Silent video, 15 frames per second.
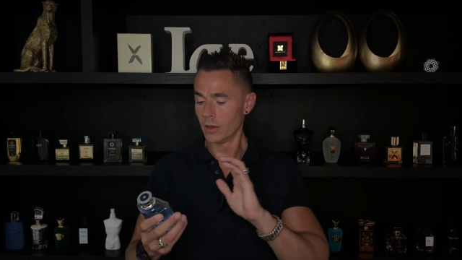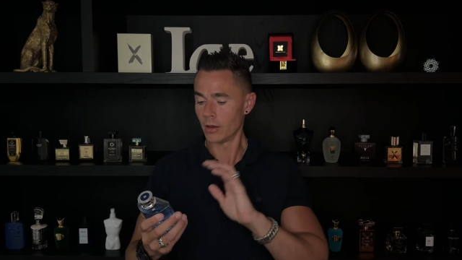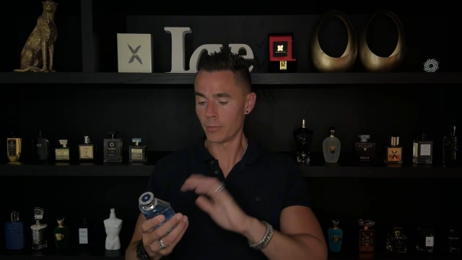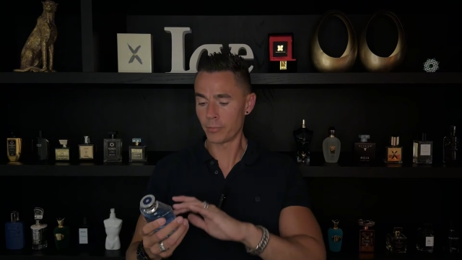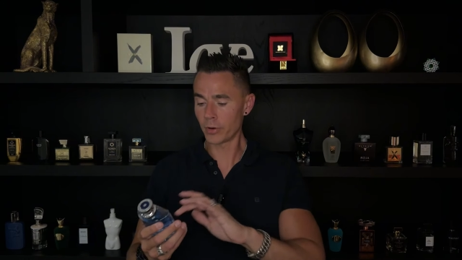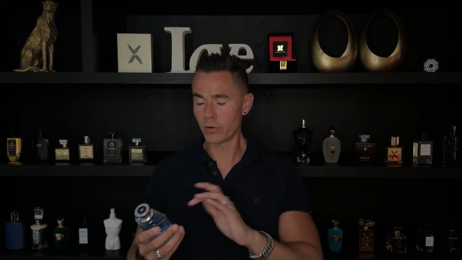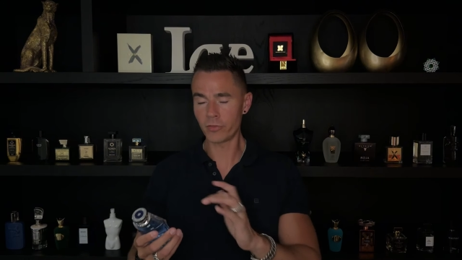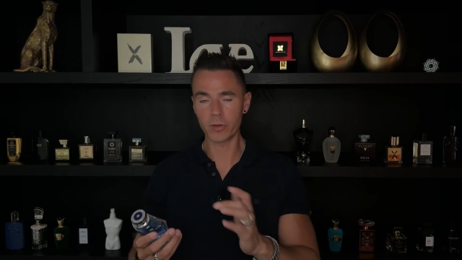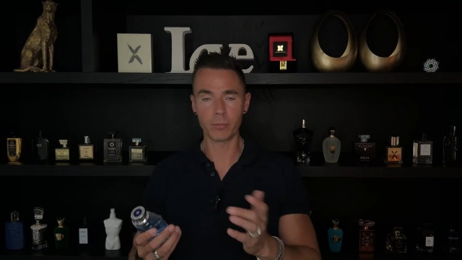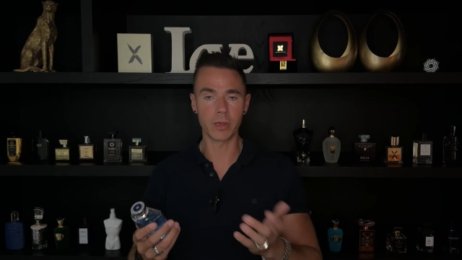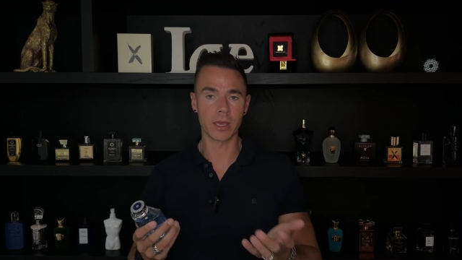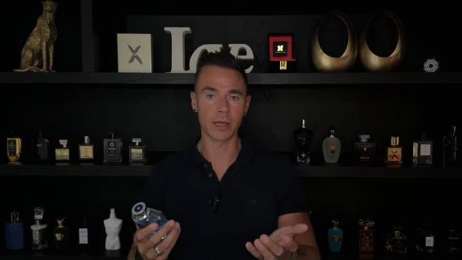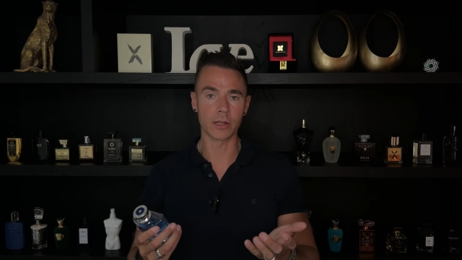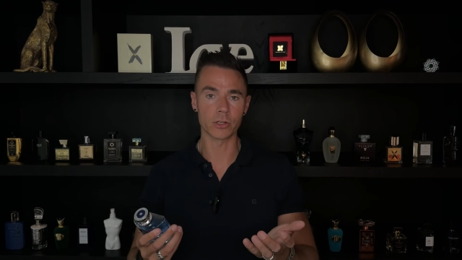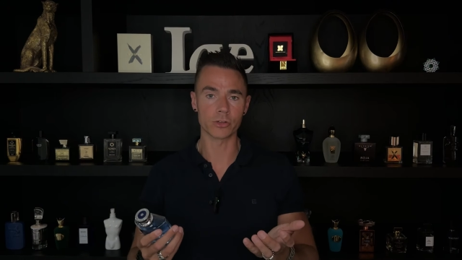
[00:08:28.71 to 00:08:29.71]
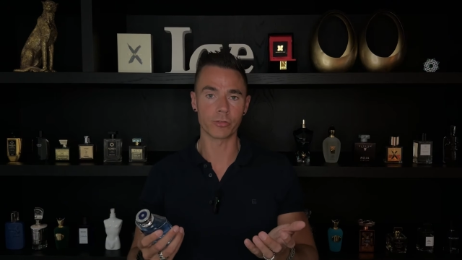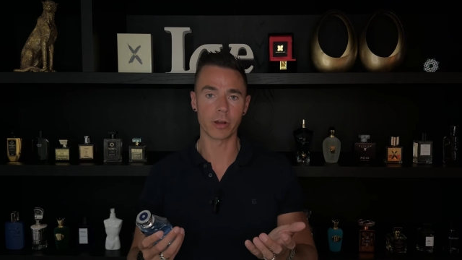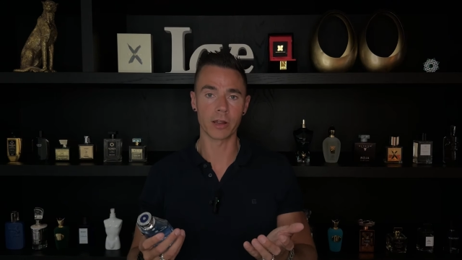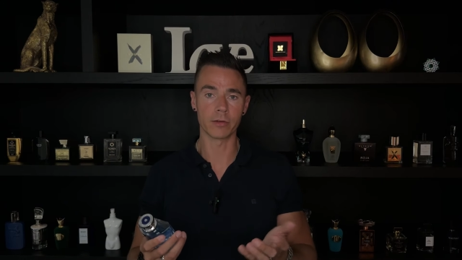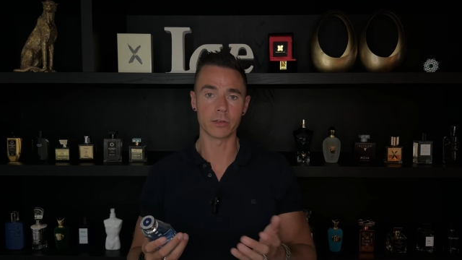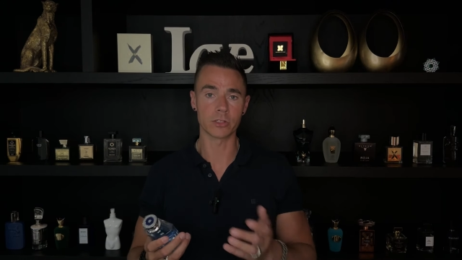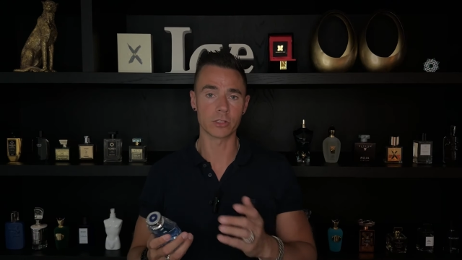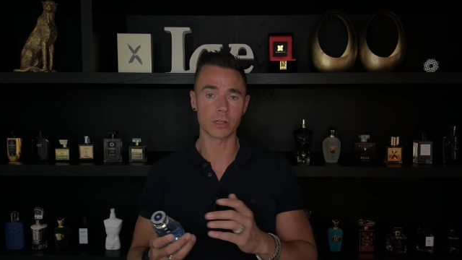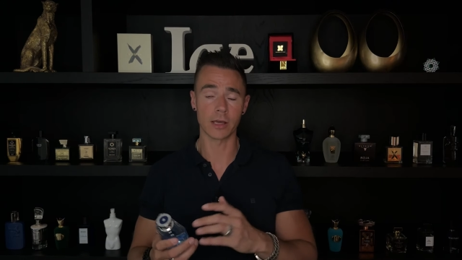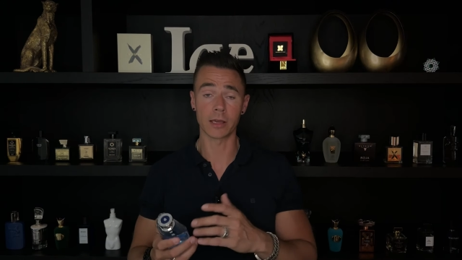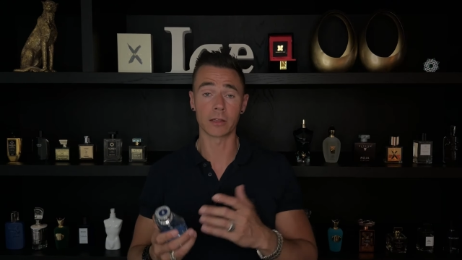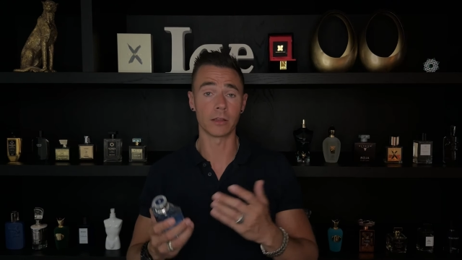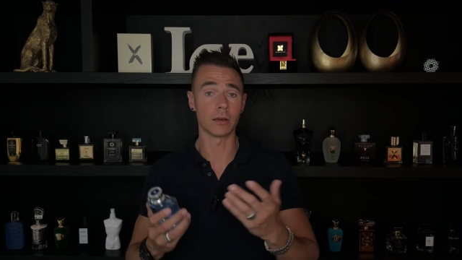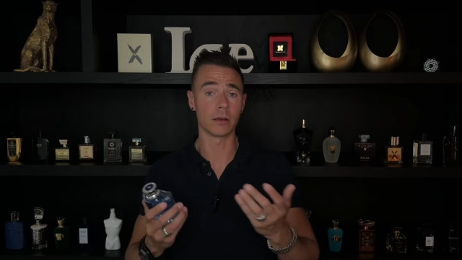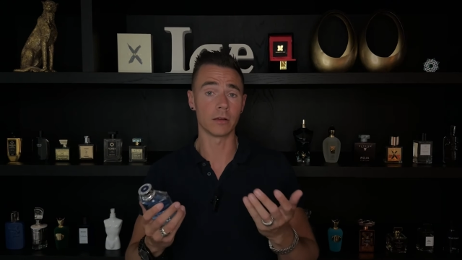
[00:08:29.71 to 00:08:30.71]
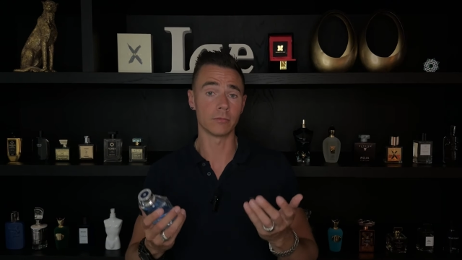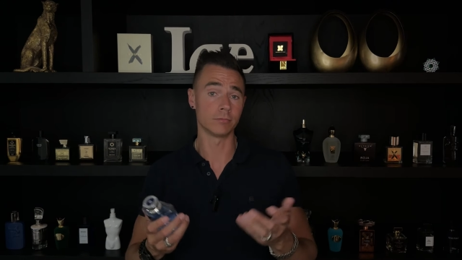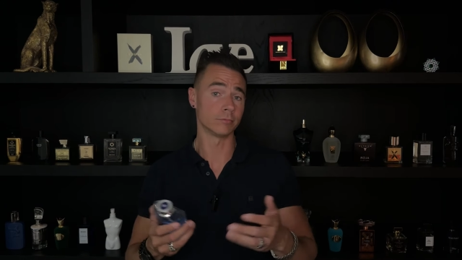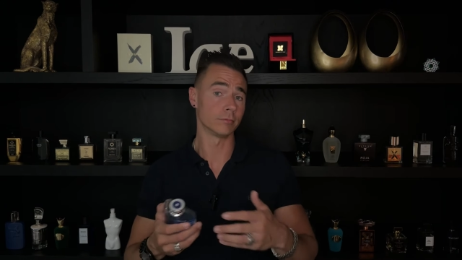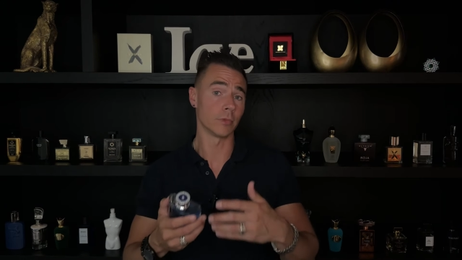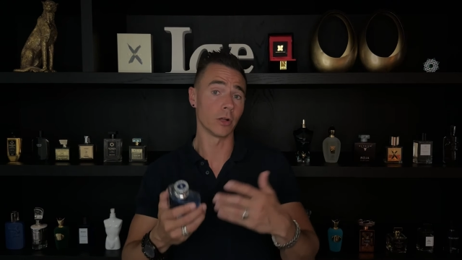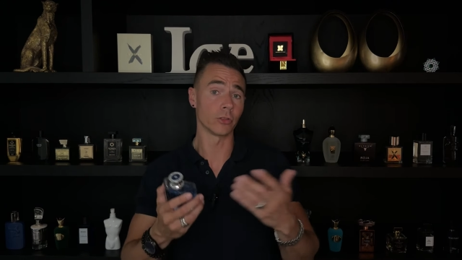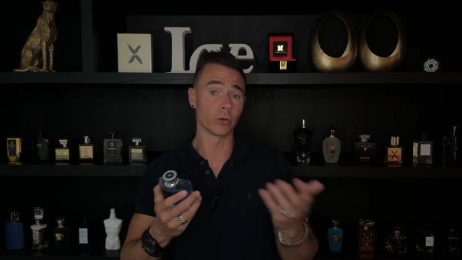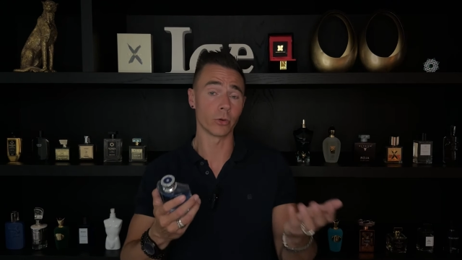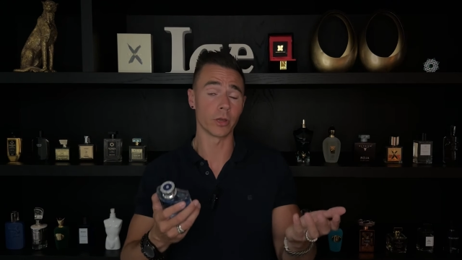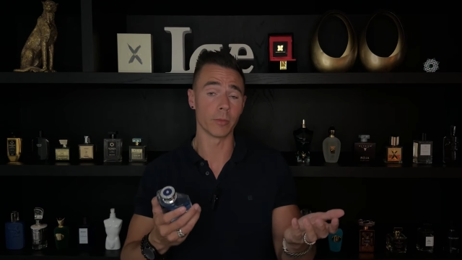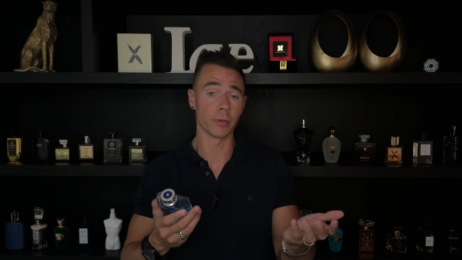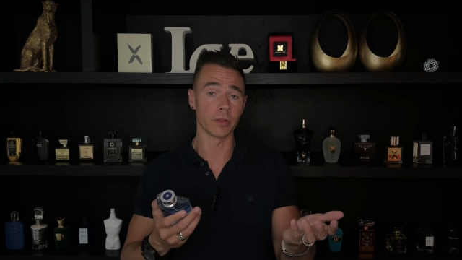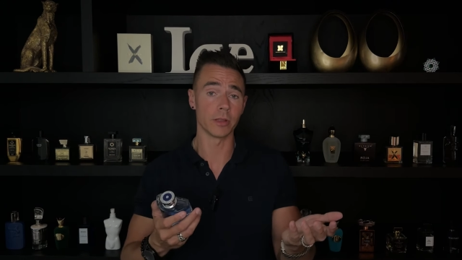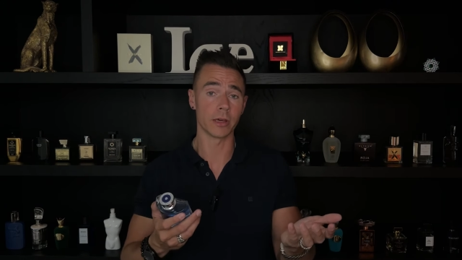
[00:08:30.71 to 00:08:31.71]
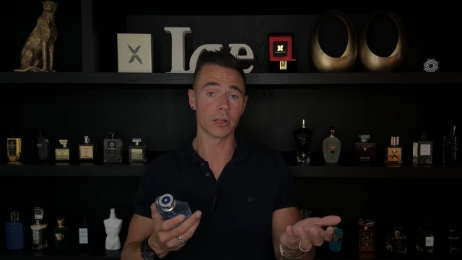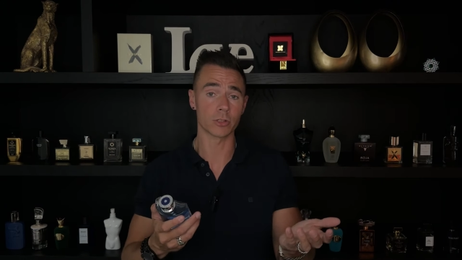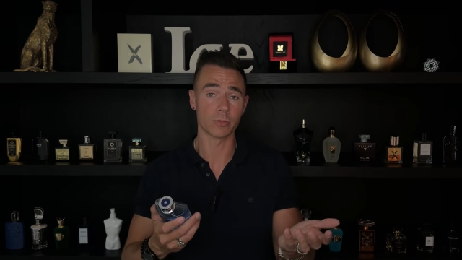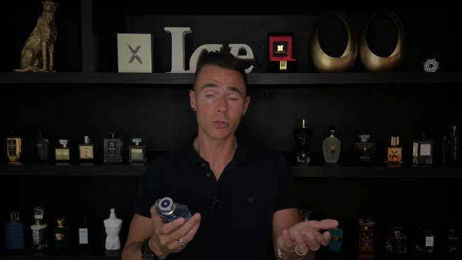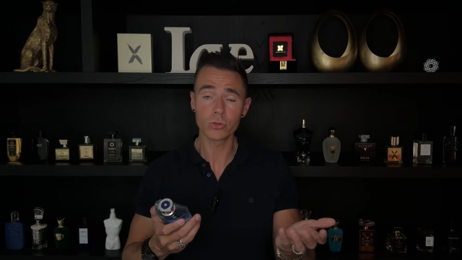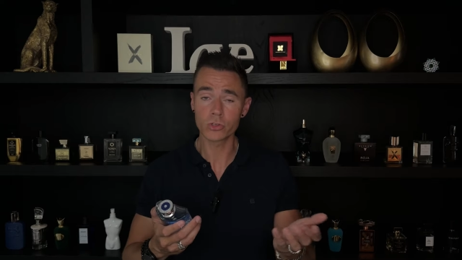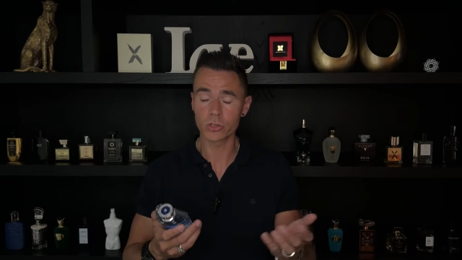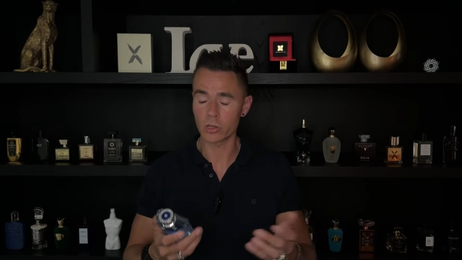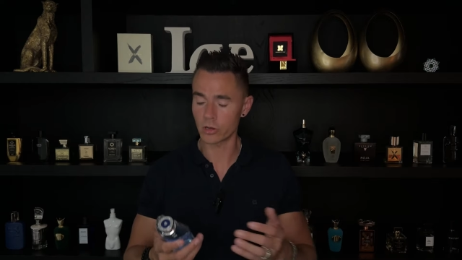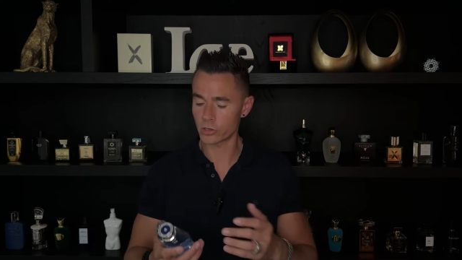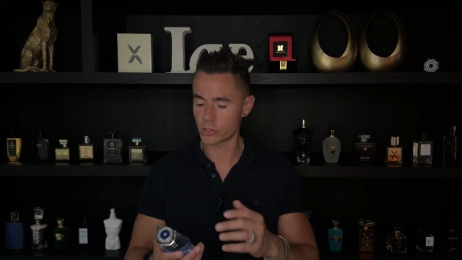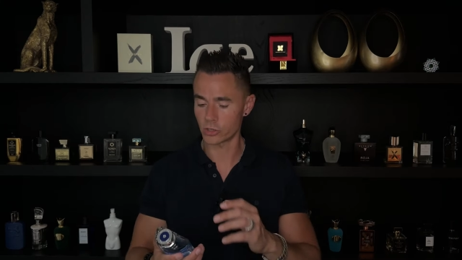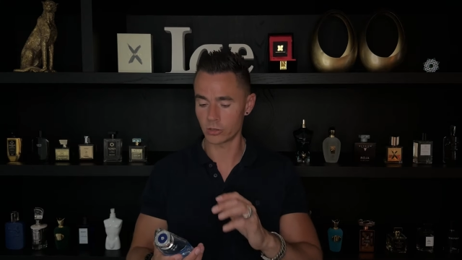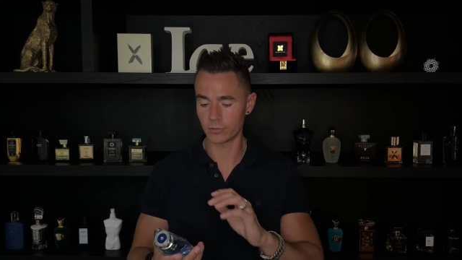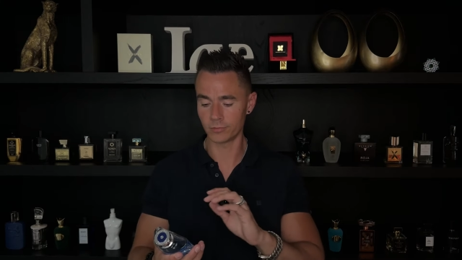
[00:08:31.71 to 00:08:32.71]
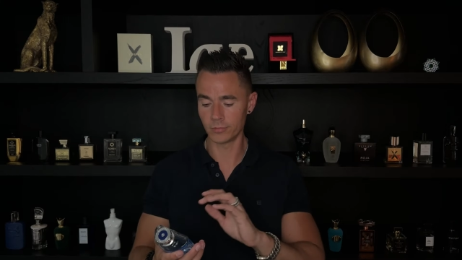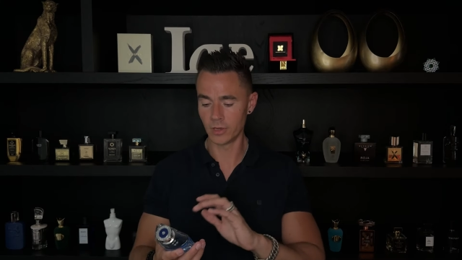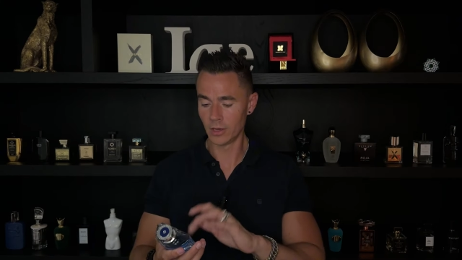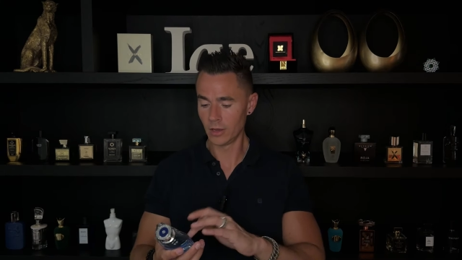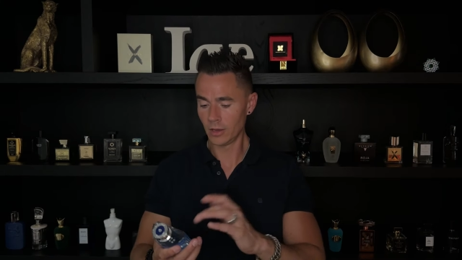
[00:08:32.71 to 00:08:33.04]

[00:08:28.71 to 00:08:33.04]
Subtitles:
A perfect beginner's fragrance like the Antonio Banderas Blue Seduction.